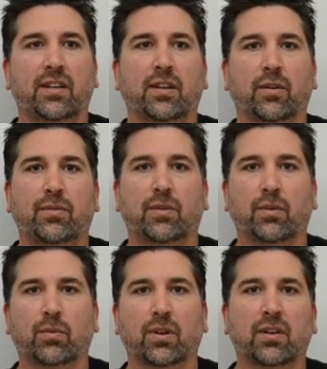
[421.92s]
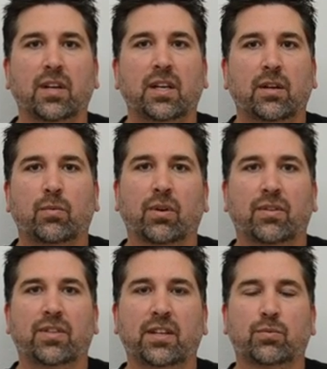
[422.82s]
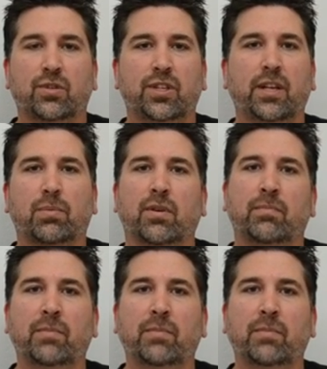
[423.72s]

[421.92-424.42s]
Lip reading: to go through where things were cheaper,